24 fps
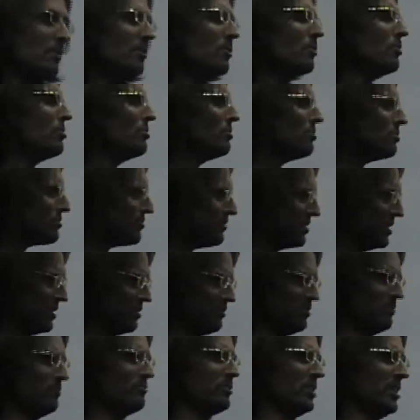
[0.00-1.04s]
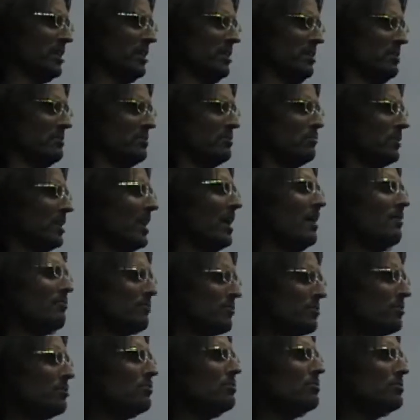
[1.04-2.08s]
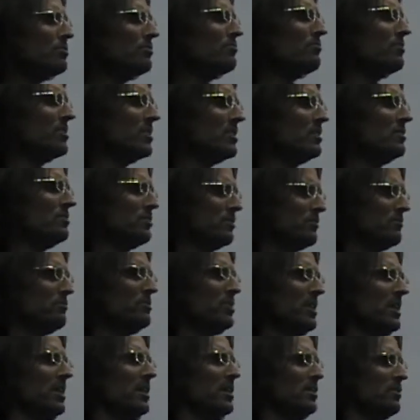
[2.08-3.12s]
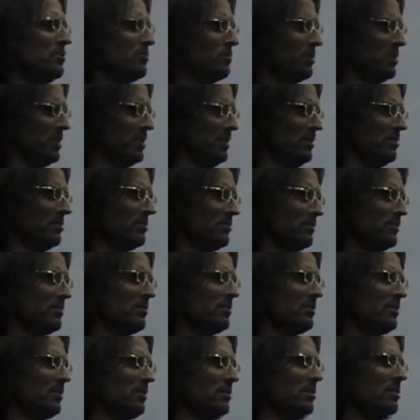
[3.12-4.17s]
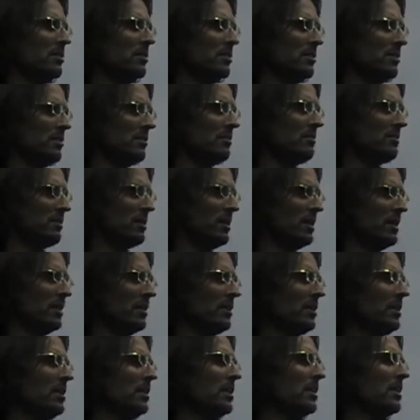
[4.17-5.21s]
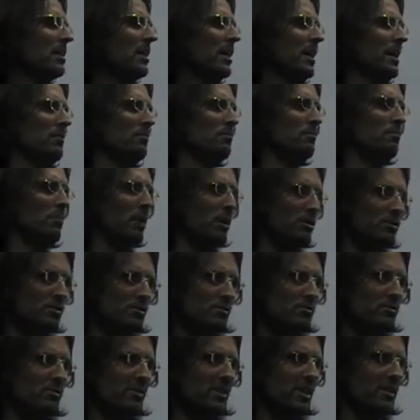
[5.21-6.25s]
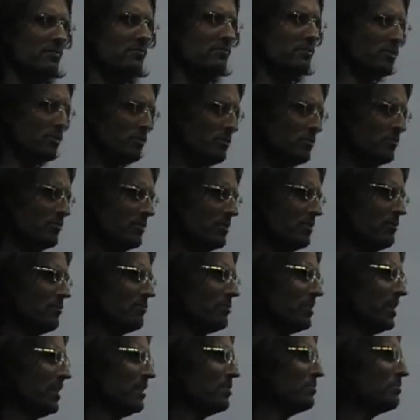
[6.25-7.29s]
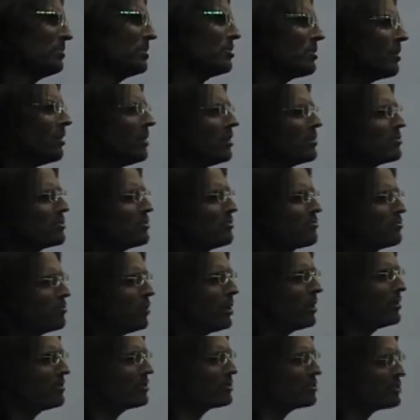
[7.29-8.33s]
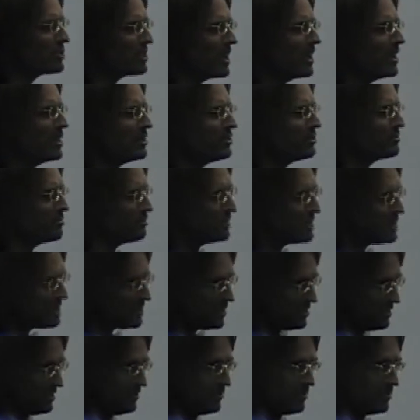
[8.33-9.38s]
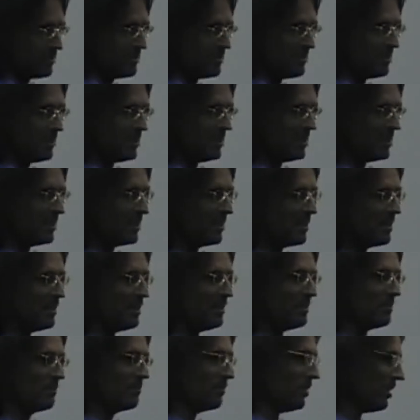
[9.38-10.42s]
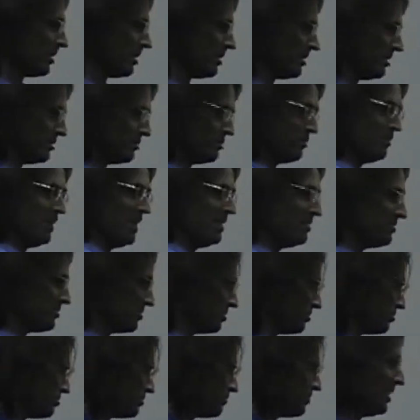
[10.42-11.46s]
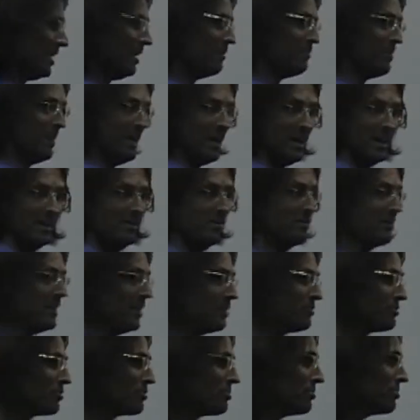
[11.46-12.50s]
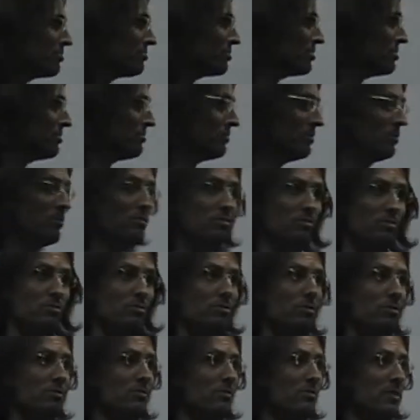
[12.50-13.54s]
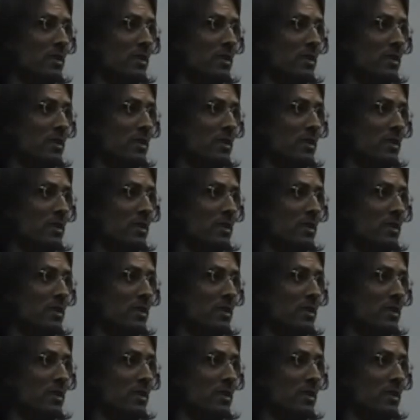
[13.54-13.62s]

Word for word: Huge fears of change. We have huge fears of change within us, right? And most of us have huge fear of change because of what the change means. Not only to ourselves, but our partner, our children, all mm. sorts of